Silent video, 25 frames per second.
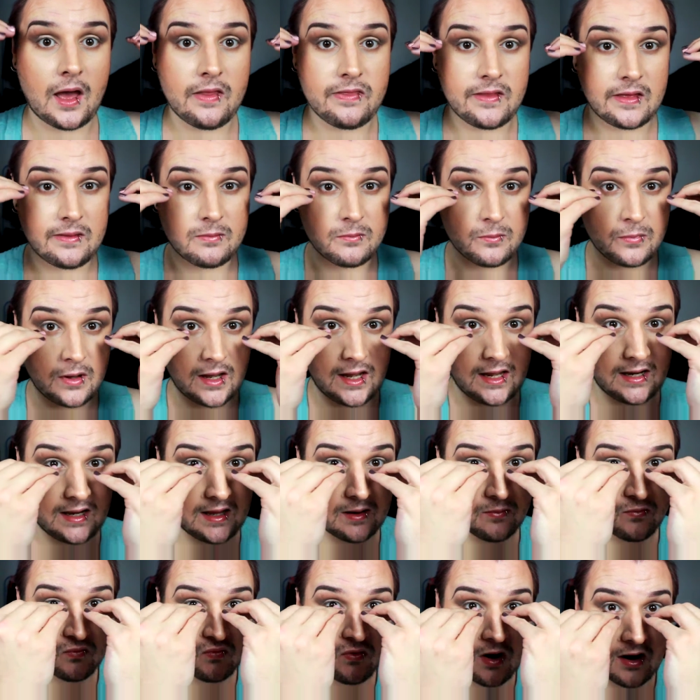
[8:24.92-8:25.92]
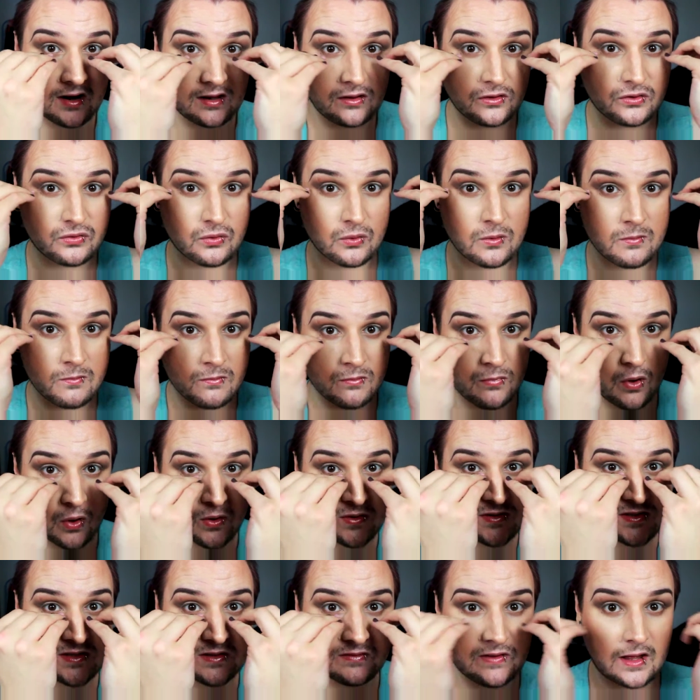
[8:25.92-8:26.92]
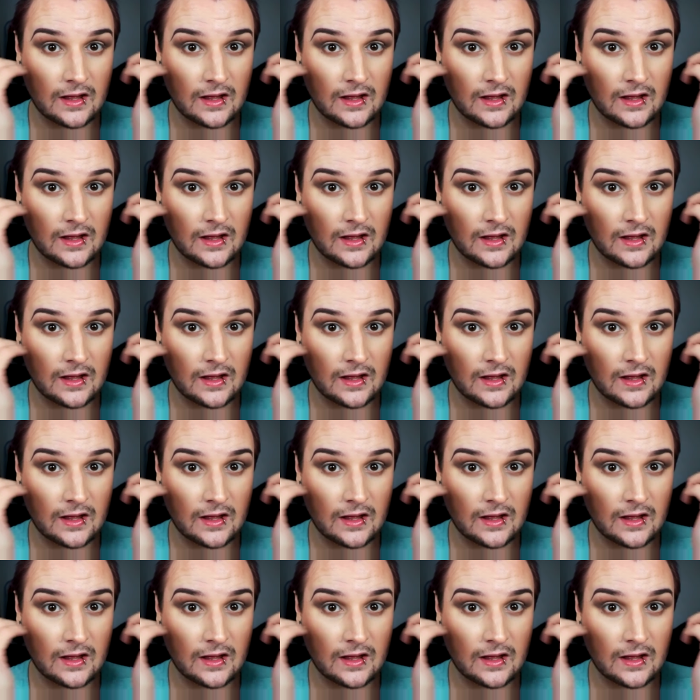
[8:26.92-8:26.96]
and then medium running through most